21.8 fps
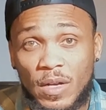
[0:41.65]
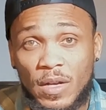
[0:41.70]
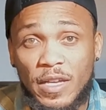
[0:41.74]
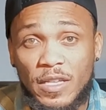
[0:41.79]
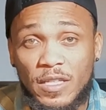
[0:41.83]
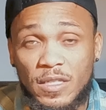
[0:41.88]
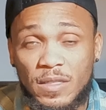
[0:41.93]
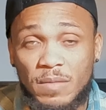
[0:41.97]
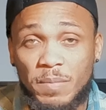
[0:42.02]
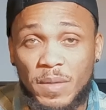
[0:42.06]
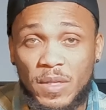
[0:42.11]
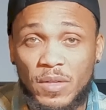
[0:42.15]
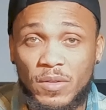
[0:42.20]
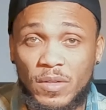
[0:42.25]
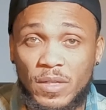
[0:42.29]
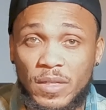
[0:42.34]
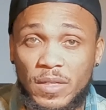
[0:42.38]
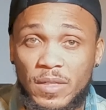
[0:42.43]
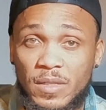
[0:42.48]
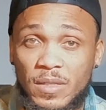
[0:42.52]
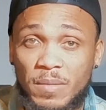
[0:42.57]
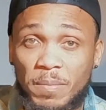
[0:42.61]

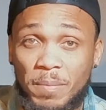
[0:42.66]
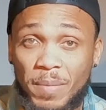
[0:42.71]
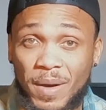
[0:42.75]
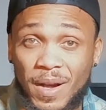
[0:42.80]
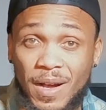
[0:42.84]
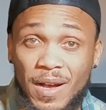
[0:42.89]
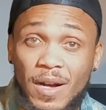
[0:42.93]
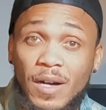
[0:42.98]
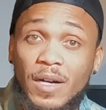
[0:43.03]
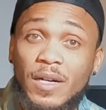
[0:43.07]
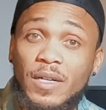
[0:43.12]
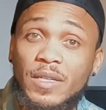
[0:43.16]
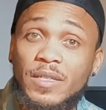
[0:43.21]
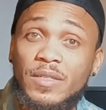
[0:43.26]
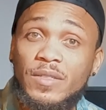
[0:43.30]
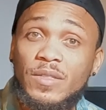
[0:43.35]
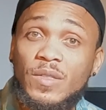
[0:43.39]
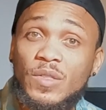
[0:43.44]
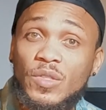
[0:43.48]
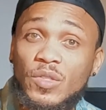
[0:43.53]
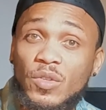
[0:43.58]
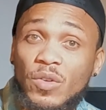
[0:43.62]
experience
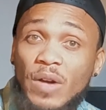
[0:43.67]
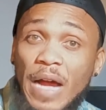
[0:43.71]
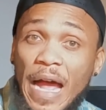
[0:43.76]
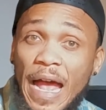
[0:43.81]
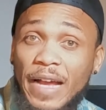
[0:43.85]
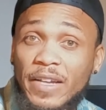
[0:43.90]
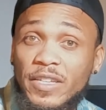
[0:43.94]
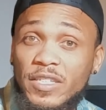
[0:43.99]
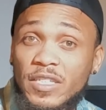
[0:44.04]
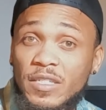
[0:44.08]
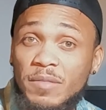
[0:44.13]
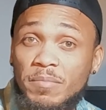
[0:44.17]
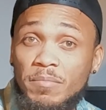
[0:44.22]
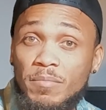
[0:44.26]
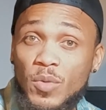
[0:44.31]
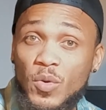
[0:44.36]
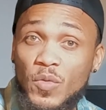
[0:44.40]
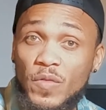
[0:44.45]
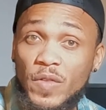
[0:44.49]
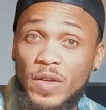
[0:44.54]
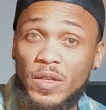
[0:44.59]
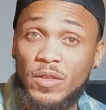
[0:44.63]
because you're actually
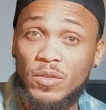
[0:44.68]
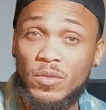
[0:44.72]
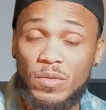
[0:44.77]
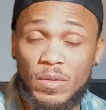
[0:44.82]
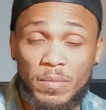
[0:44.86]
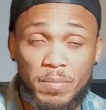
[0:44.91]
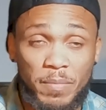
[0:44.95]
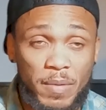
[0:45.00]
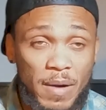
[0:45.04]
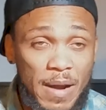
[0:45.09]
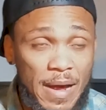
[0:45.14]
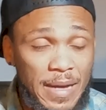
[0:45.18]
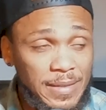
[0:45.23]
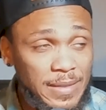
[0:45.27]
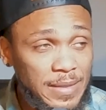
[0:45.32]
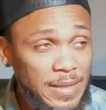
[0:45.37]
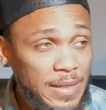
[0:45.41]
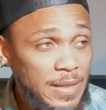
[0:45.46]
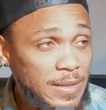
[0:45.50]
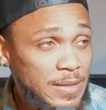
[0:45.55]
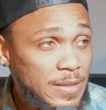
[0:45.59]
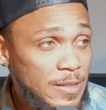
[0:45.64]
moving through the
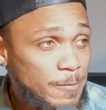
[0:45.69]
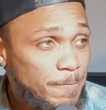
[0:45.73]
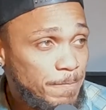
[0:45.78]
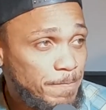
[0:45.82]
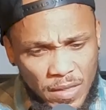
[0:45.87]
process.